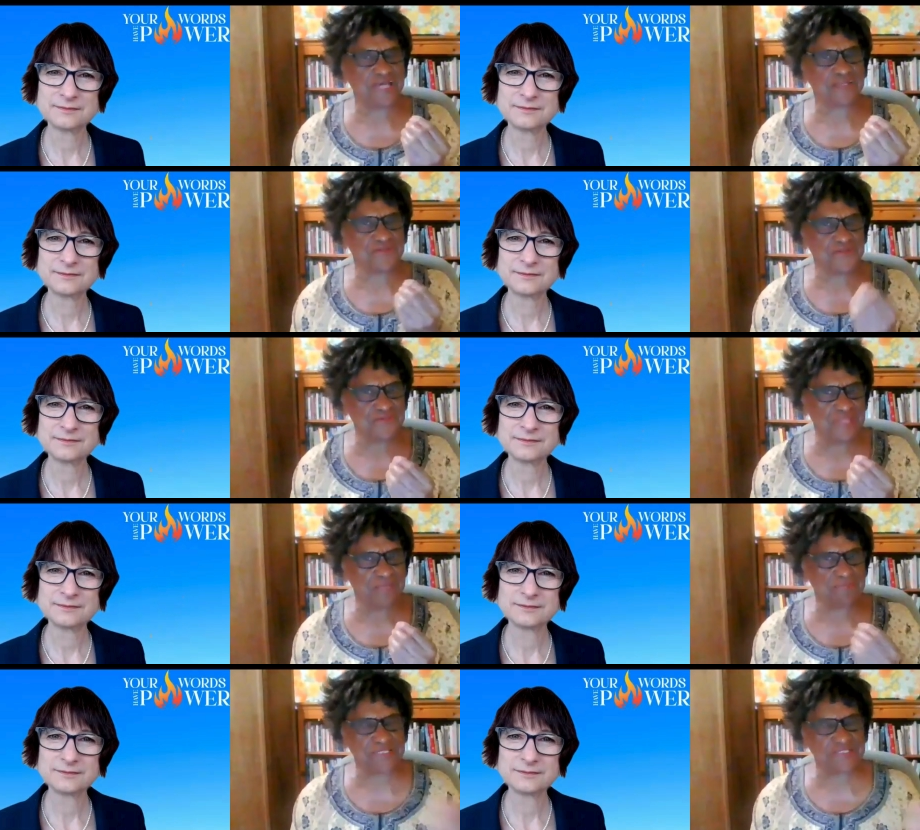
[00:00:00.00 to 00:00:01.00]
Speaker 1: how to do that
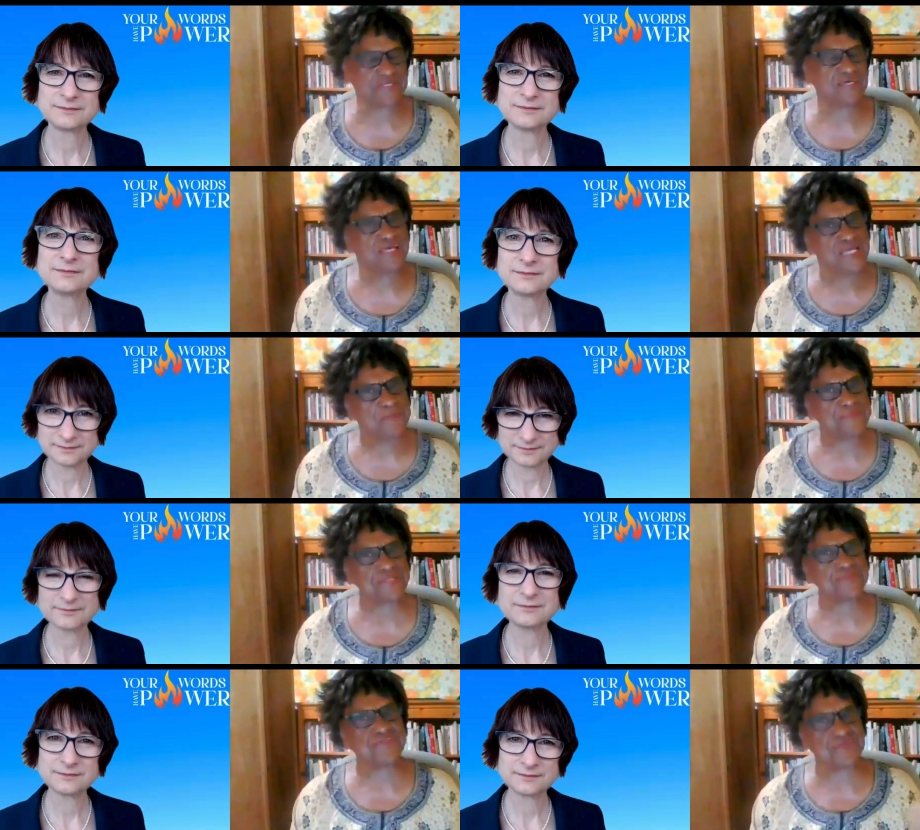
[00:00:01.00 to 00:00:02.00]
because it was
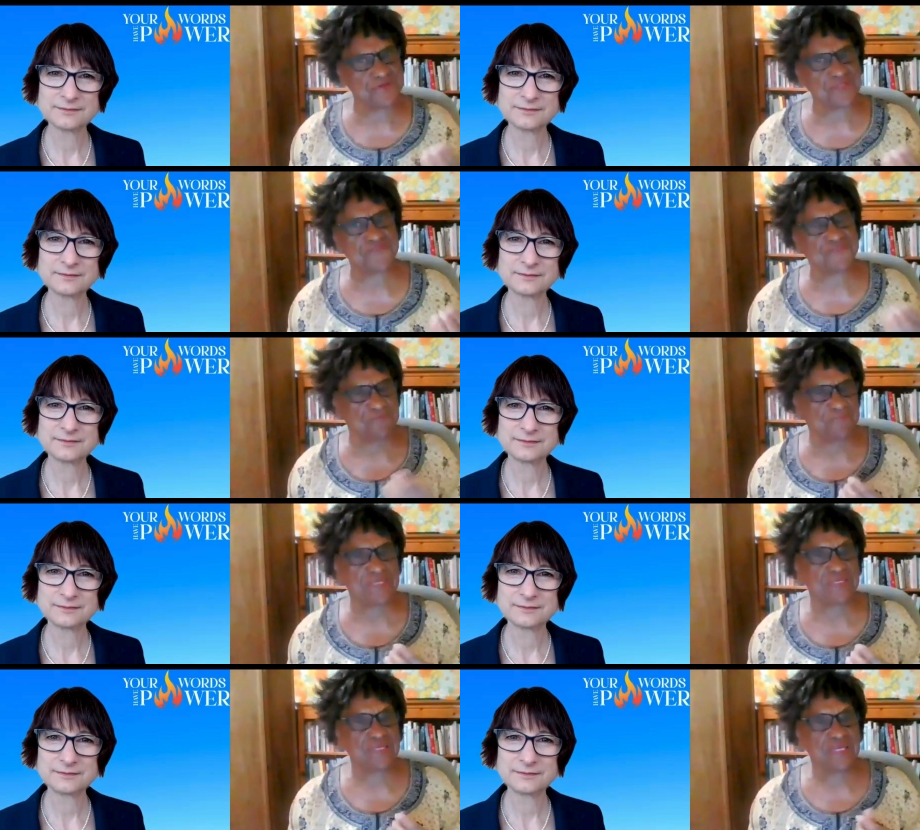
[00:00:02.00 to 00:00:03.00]
a journey for
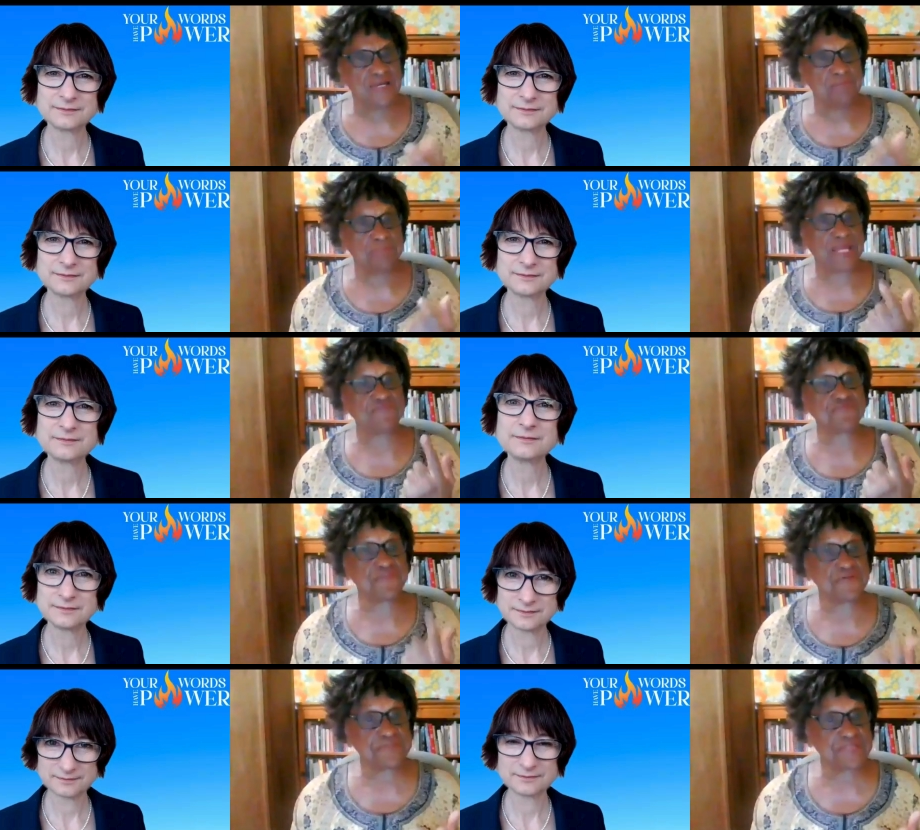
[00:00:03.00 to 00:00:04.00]
me. But I
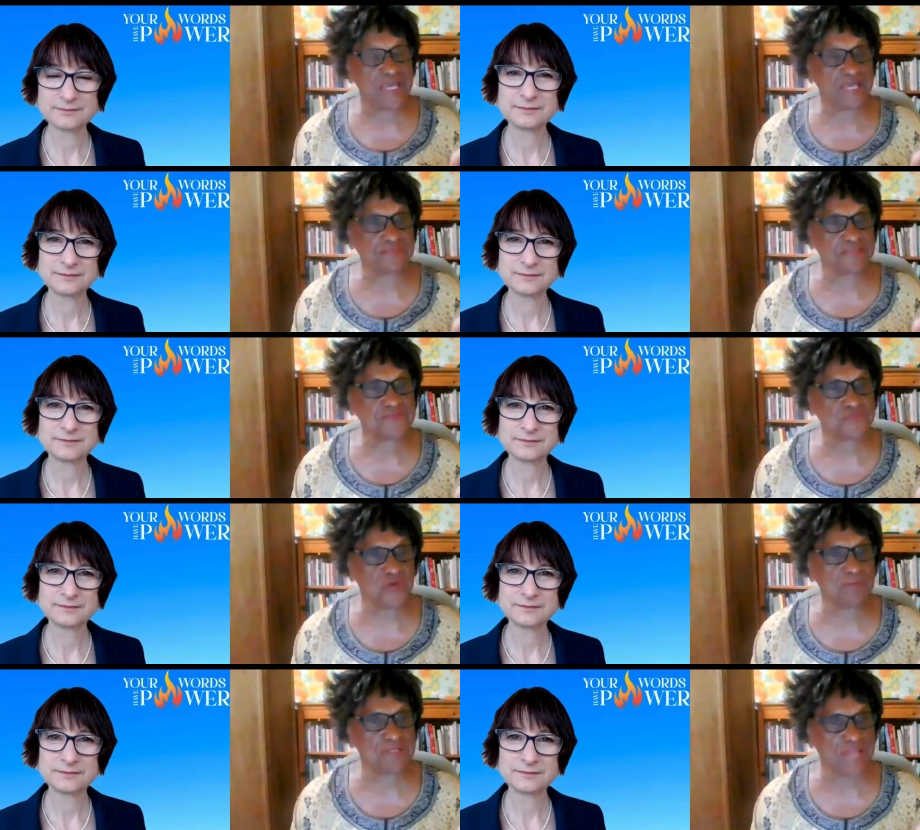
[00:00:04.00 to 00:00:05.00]
first had this
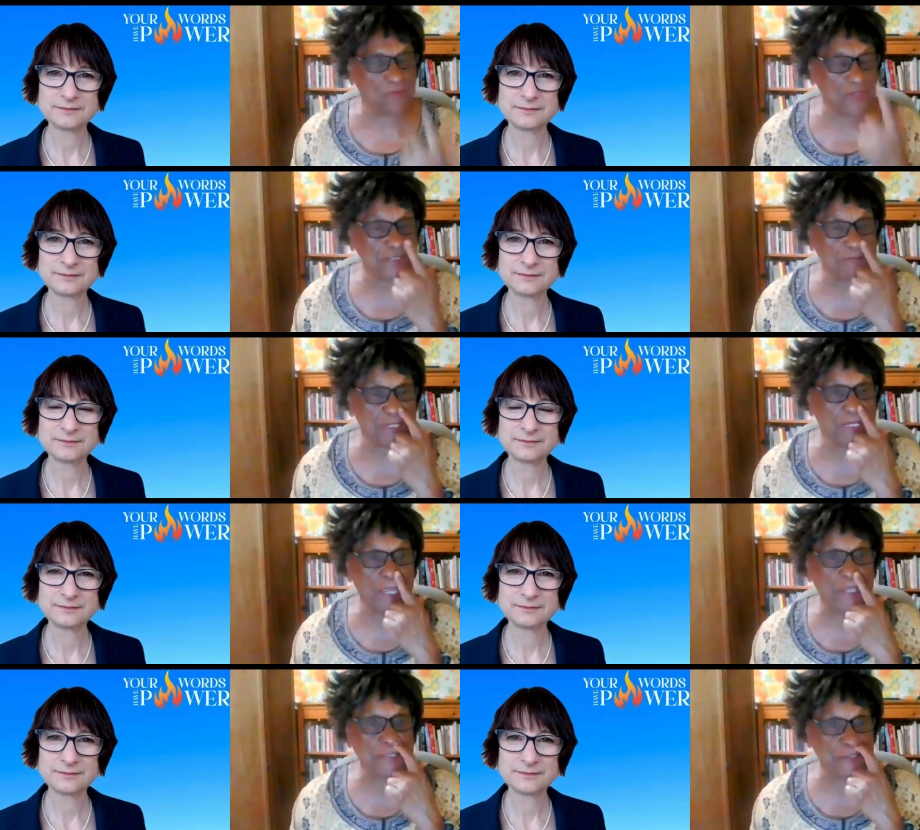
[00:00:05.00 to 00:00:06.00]
woman, I went to
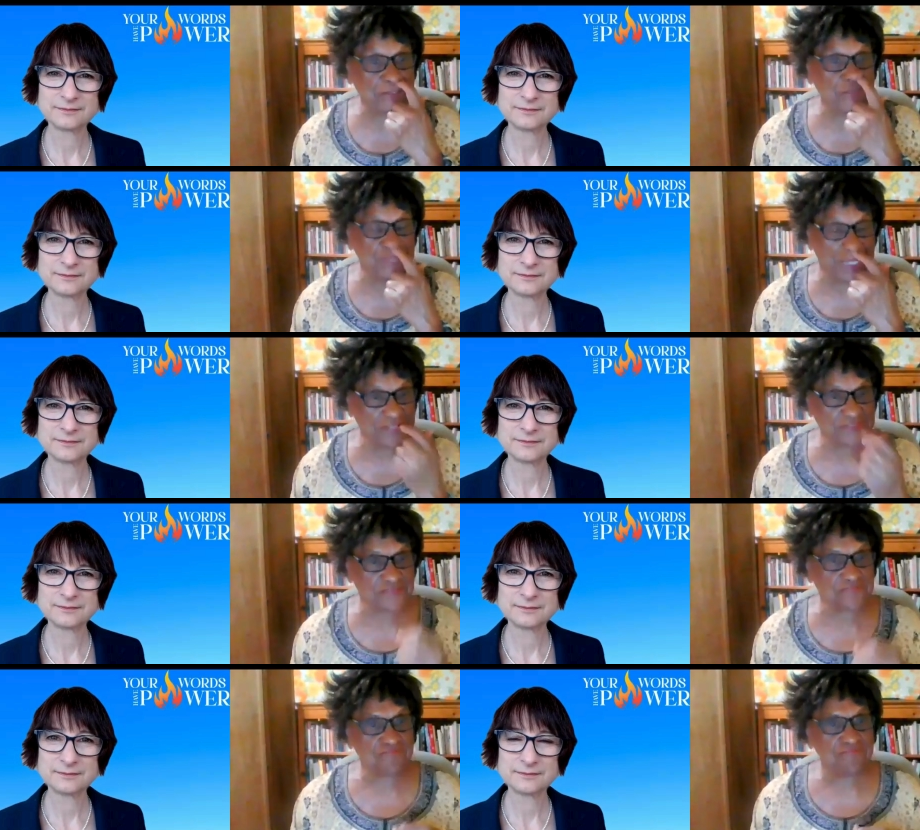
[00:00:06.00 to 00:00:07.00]
Malaysia in
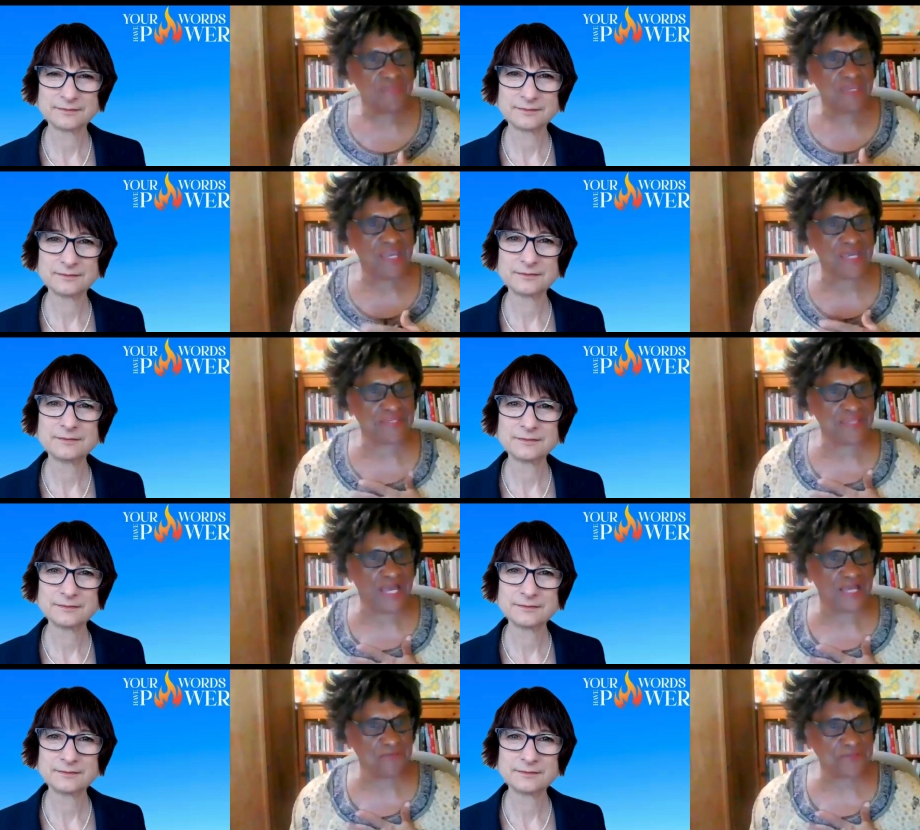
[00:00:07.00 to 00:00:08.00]
2000 and
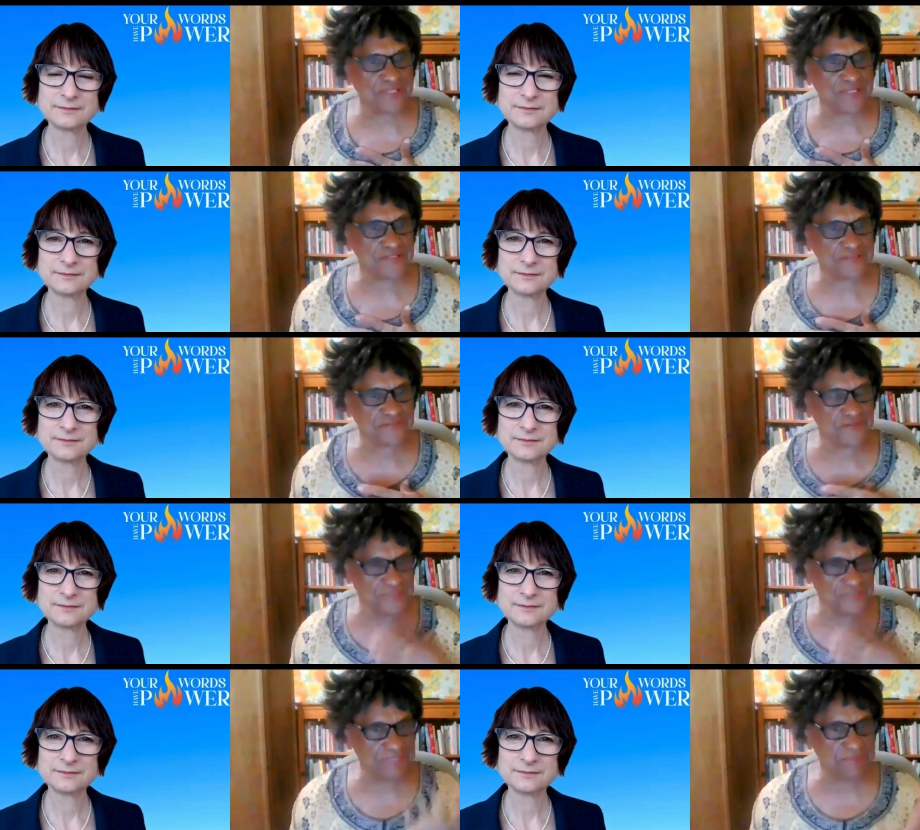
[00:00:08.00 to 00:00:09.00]
I went a, to a
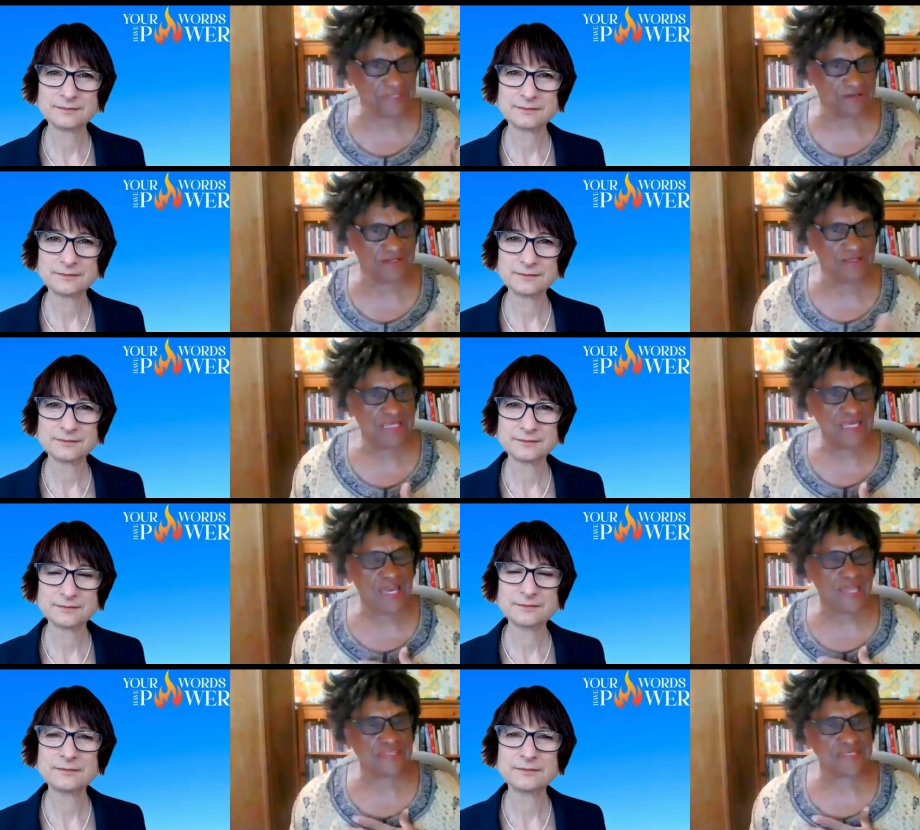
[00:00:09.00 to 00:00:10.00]
seminar
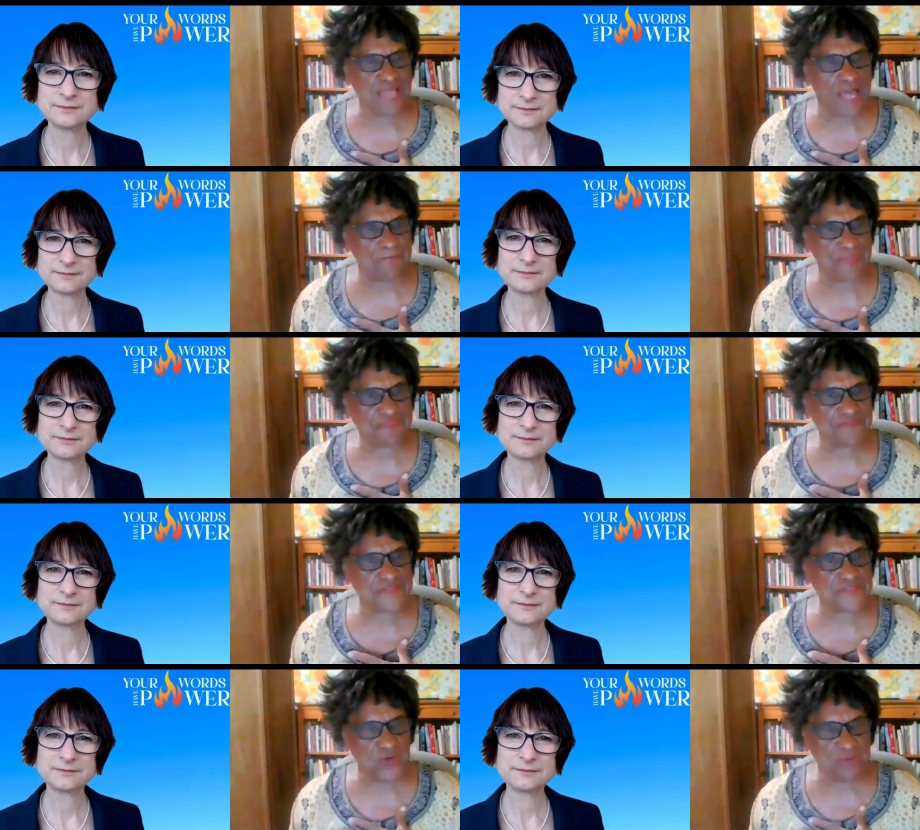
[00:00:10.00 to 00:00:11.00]
and then I met
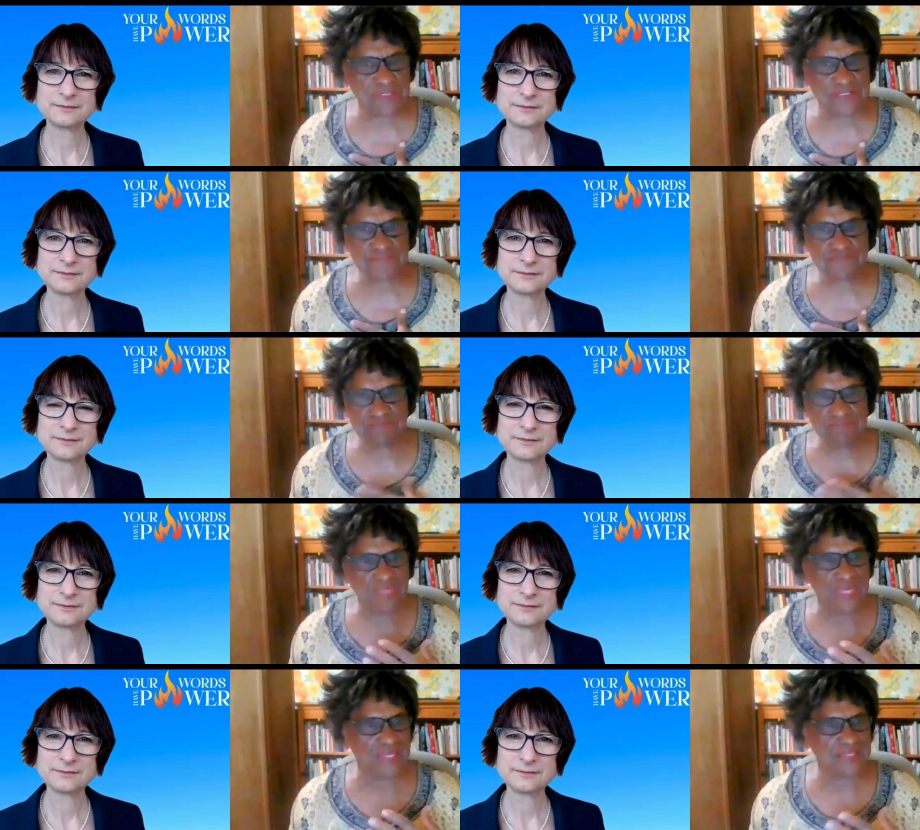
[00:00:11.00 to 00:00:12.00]
this woman
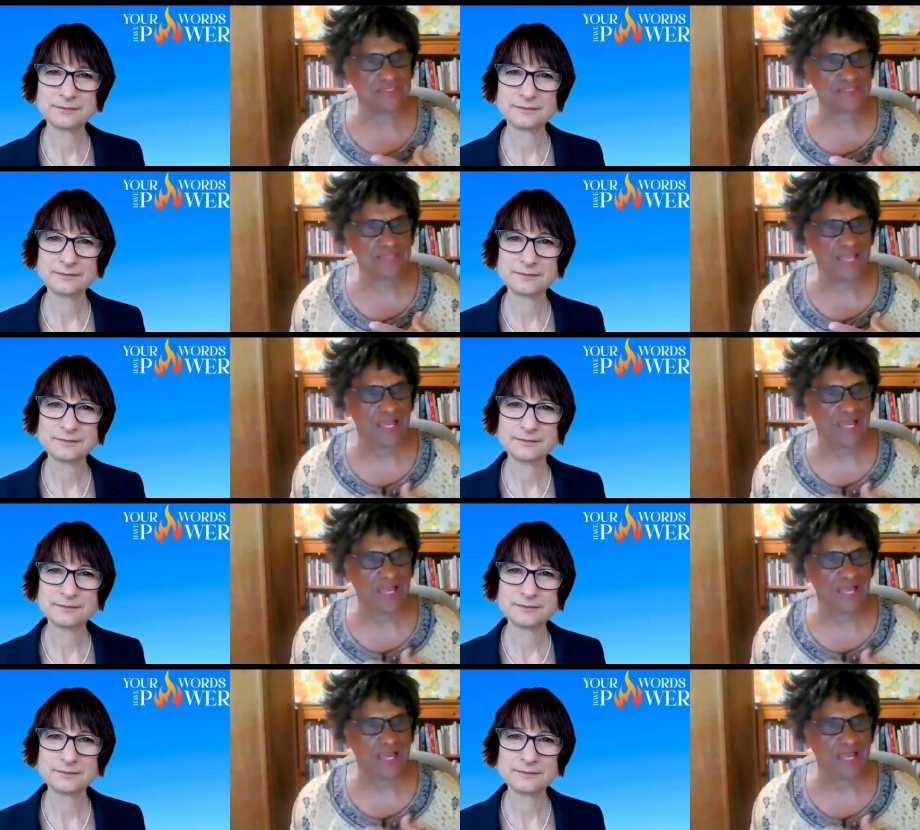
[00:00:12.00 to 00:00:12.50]
and